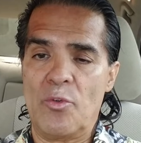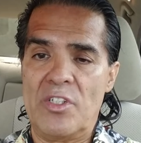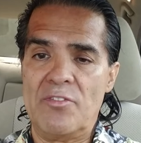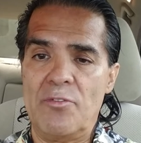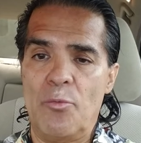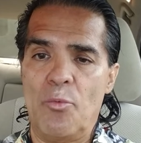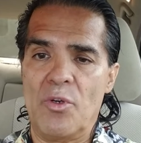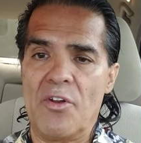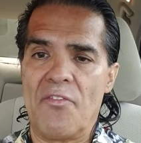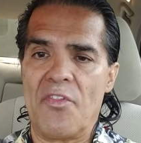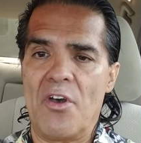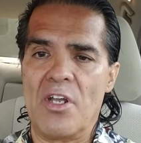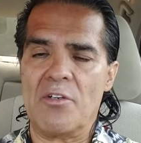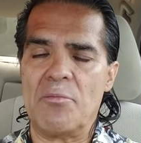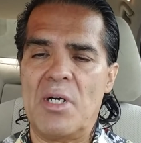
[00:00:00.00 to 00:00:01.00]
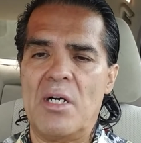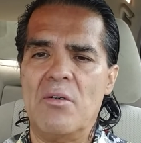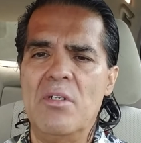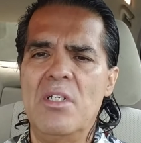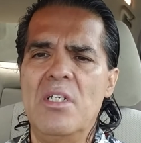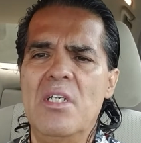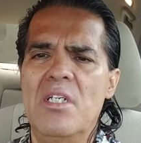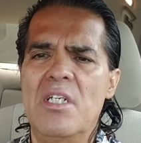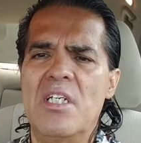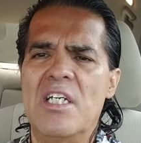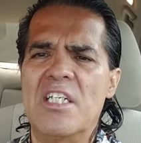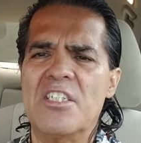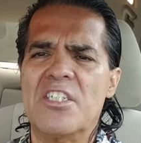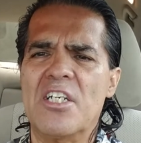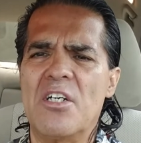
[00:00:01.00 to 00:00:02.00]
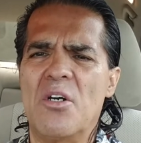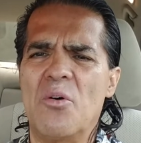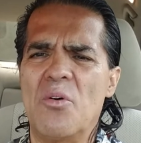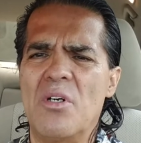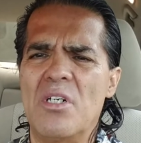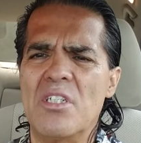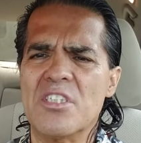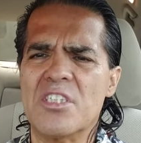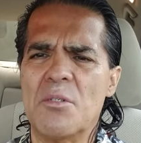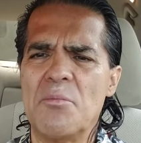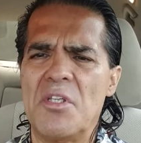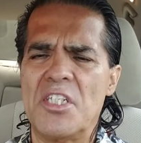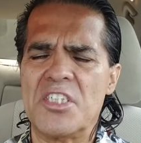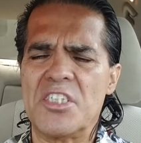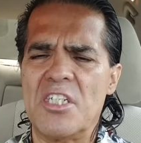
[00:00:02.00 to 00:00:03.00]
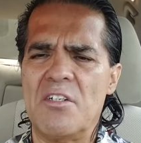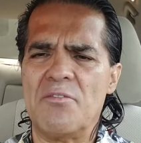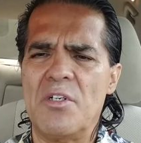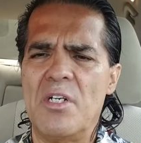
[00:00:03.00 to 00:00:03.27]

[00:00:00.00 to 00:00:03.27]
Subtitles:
even would have thought about until some of the stuff